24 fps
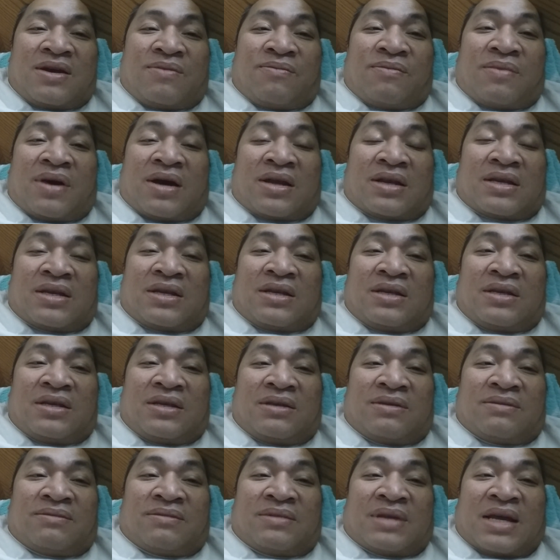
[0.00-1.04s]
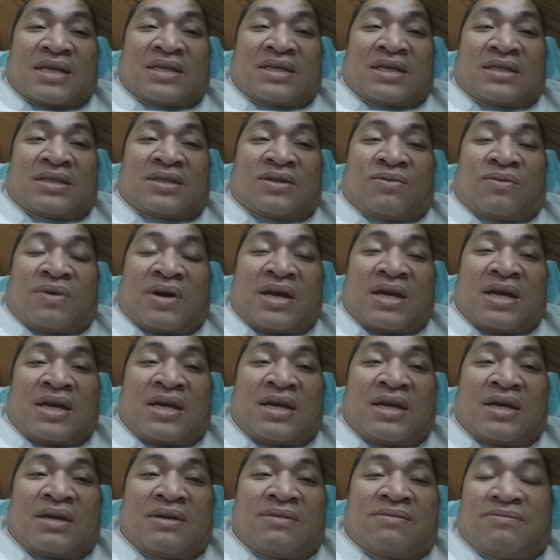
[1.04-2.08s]
But that's just the
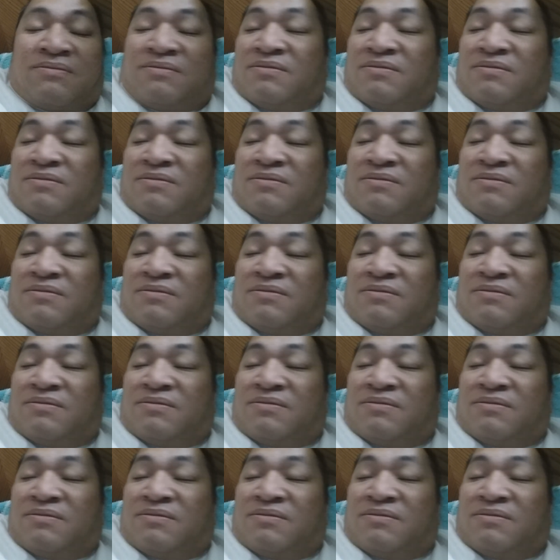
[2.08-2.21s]
way